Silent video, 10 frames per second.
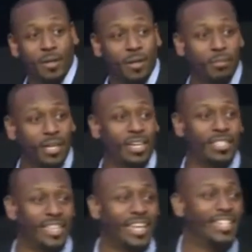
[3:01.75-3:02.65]

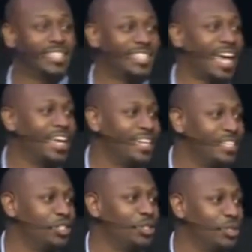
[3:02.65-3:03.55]
Because they
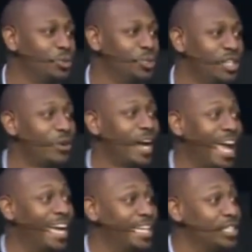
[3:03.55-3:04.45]
decided to use their
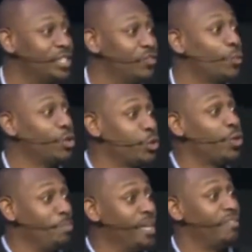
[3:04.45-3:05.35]
hands for
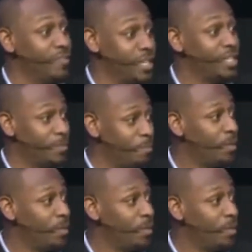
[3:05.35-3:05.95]
your benefit.